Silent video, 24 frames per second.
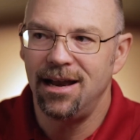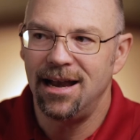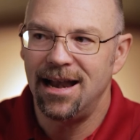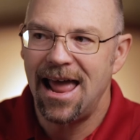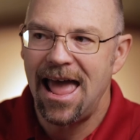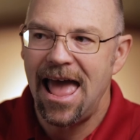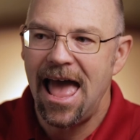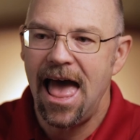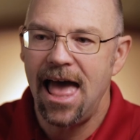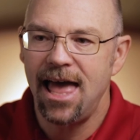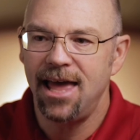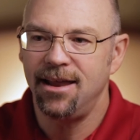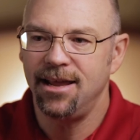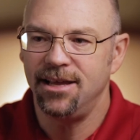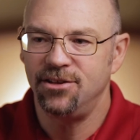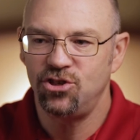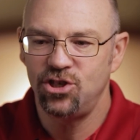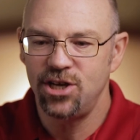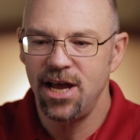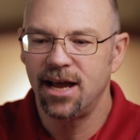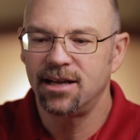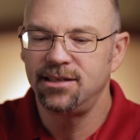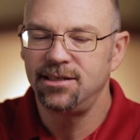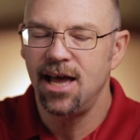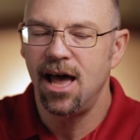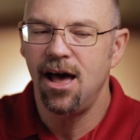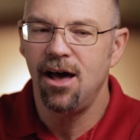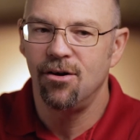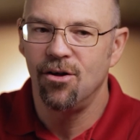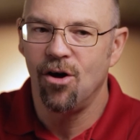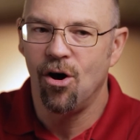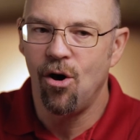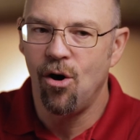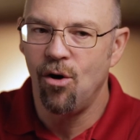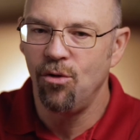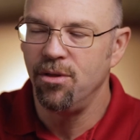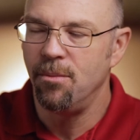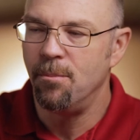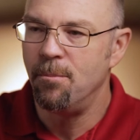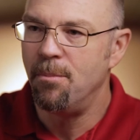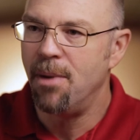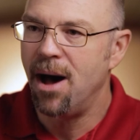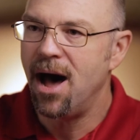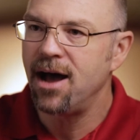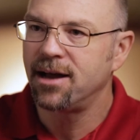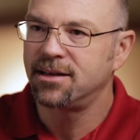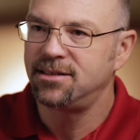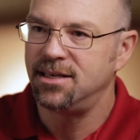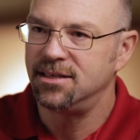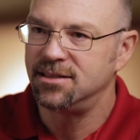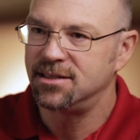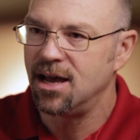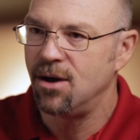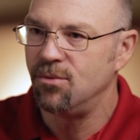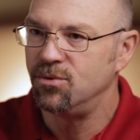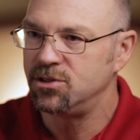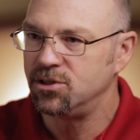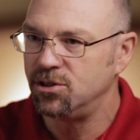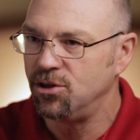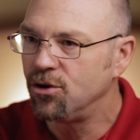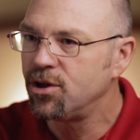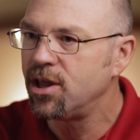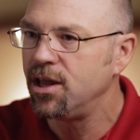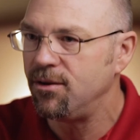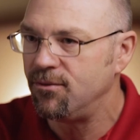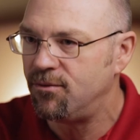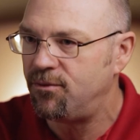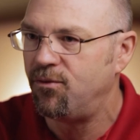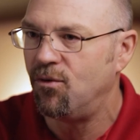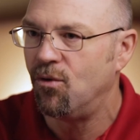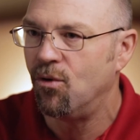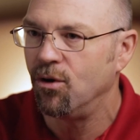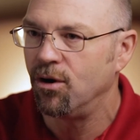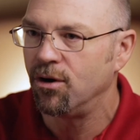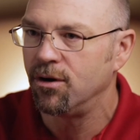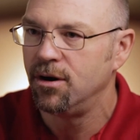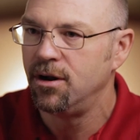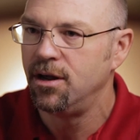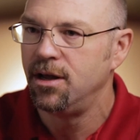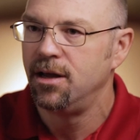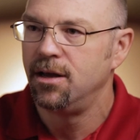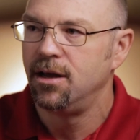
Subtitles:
and it checked out all the boxes I was looking for.